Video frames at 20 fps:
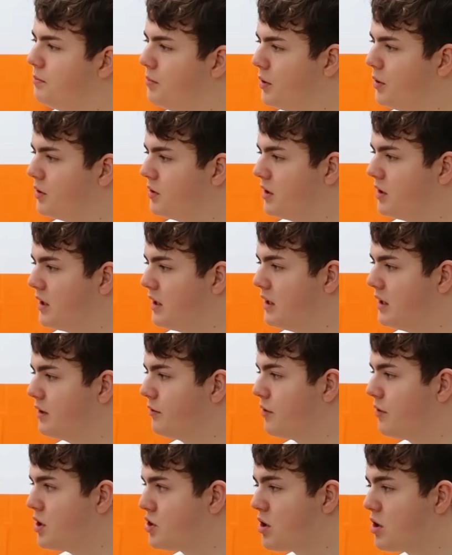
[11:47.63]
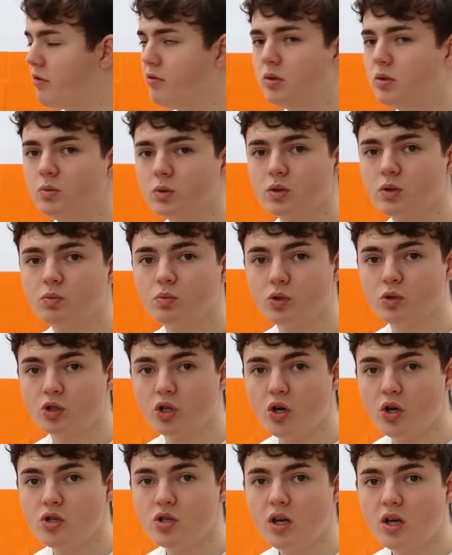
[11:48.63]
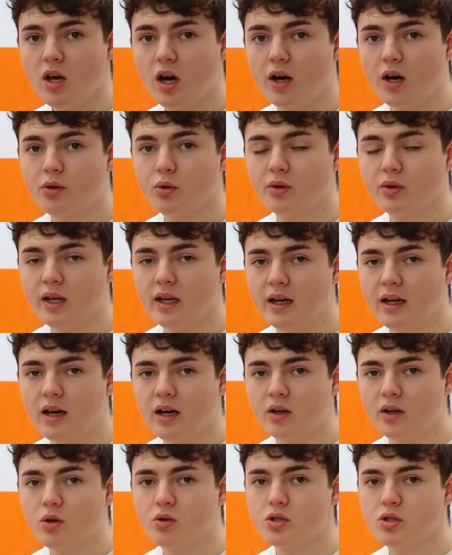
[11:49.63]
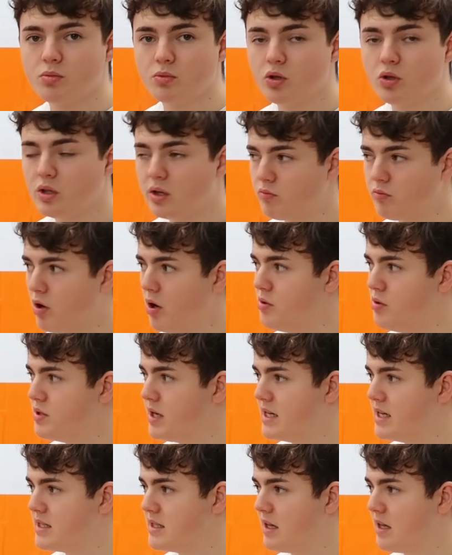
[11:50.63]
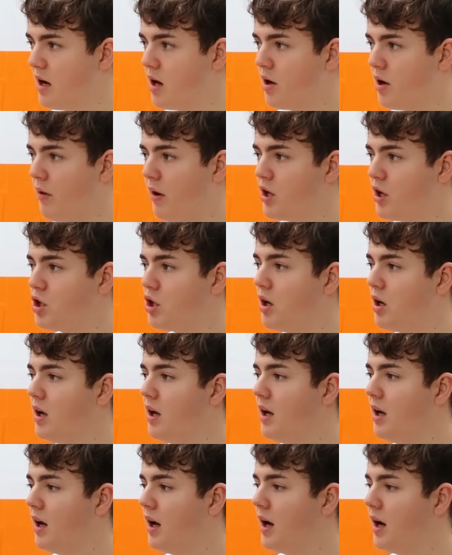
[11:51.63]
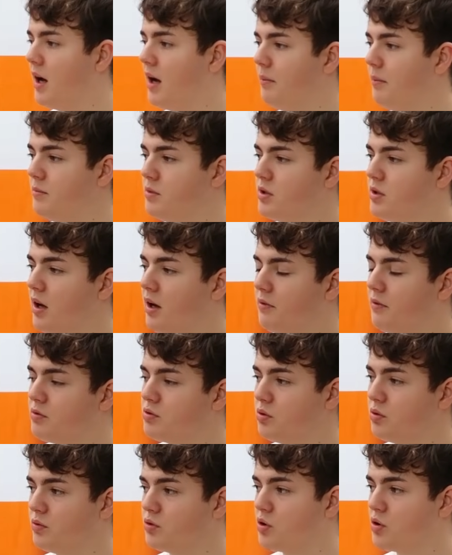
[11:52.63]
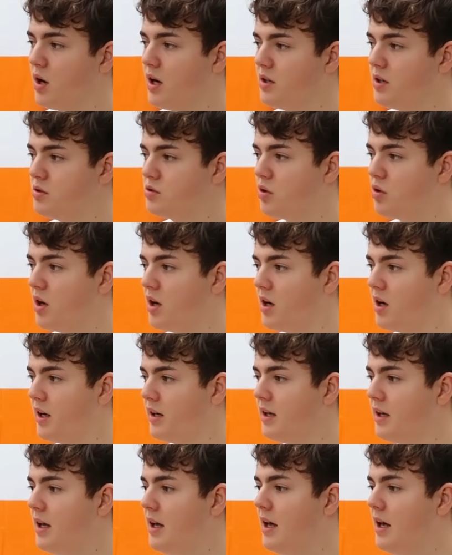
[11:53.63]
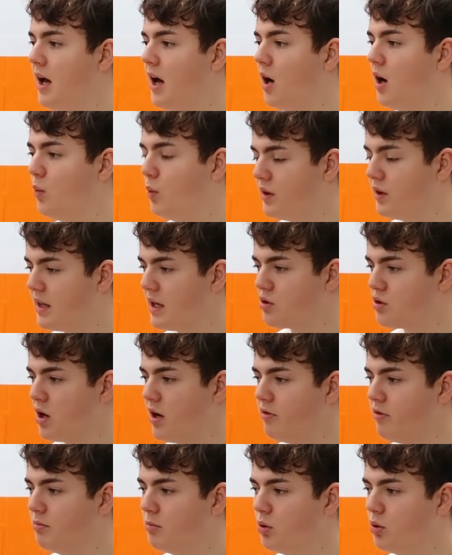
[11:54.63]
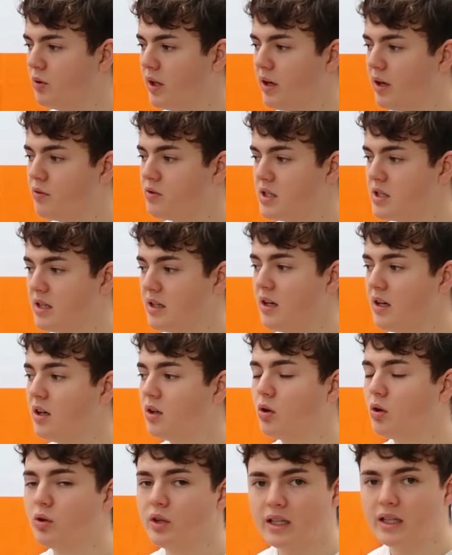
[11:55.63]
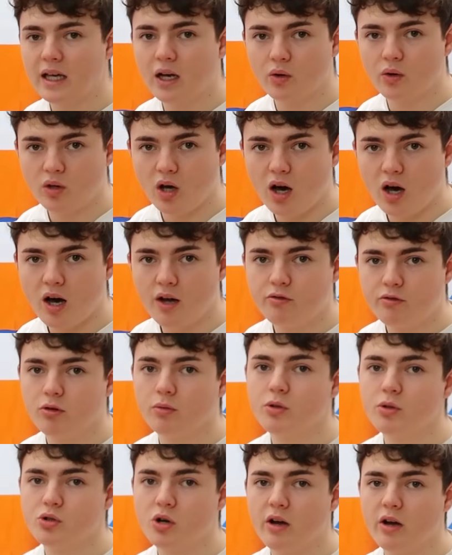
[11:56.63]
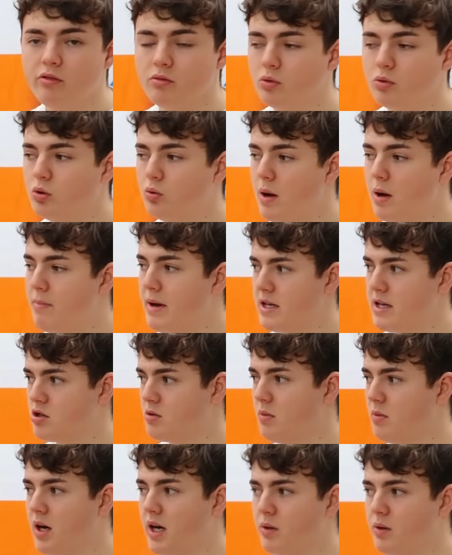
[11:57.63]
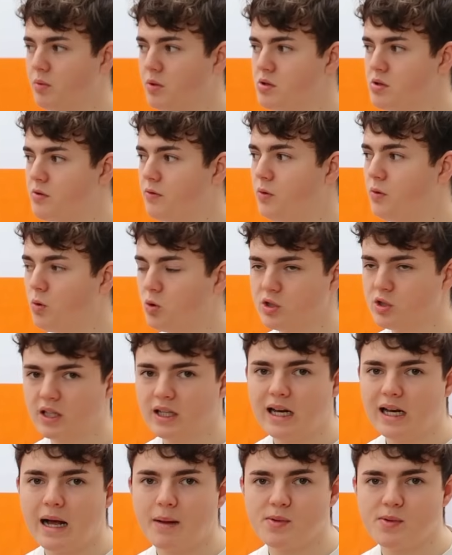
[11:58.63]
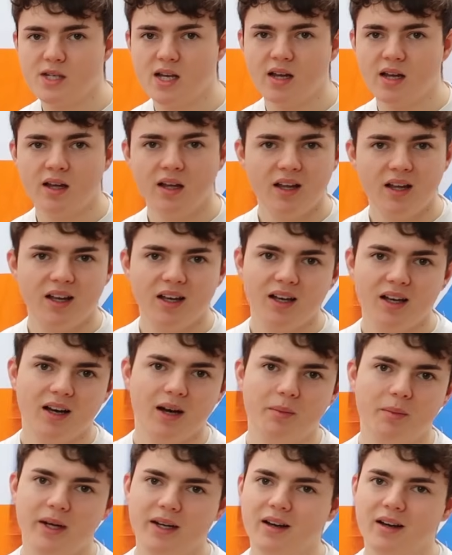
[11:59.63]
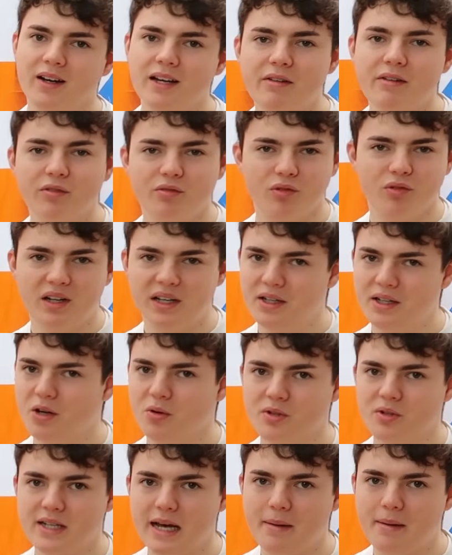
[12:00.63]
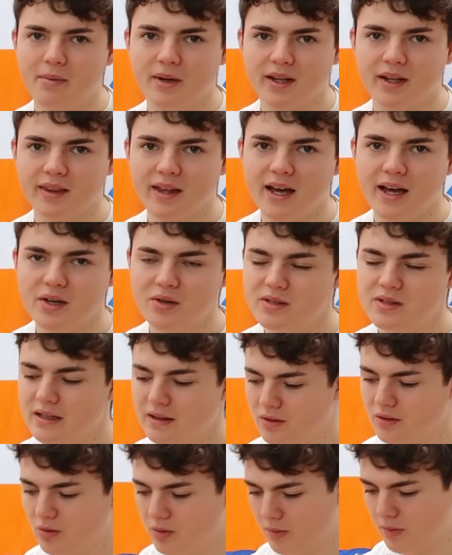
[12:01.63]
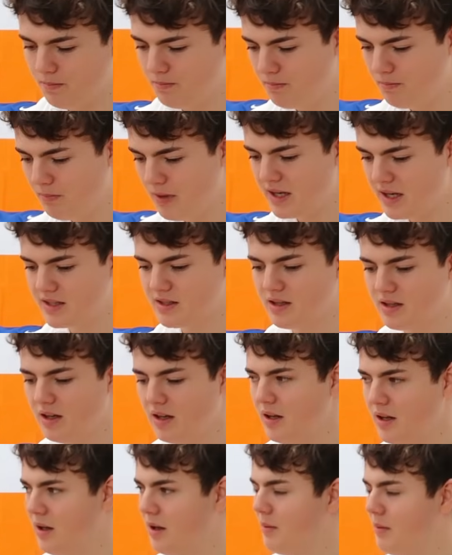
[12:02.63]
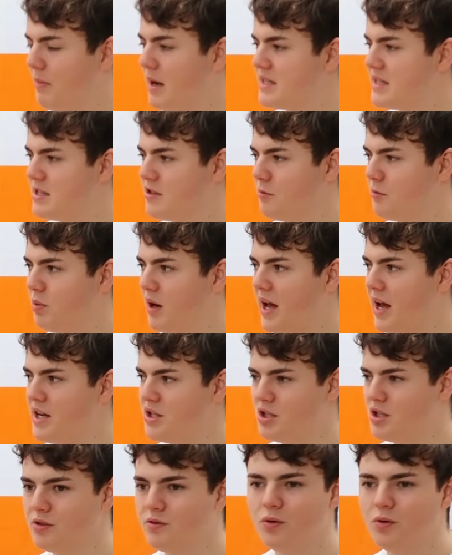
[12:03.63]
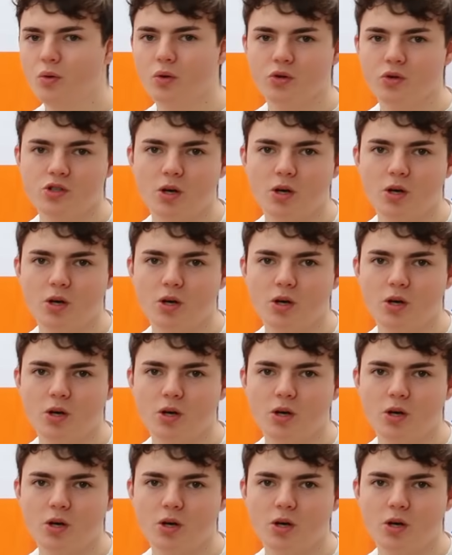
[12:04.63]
but the French driving maul was good. I thought they got some good inroads into the Irish sort of try line with their driving maul. They obviously got the yellow card from the driving maul where Peter Romani was forced to collapse it. I mean, I never really know what's happening there. You see masses of players just fall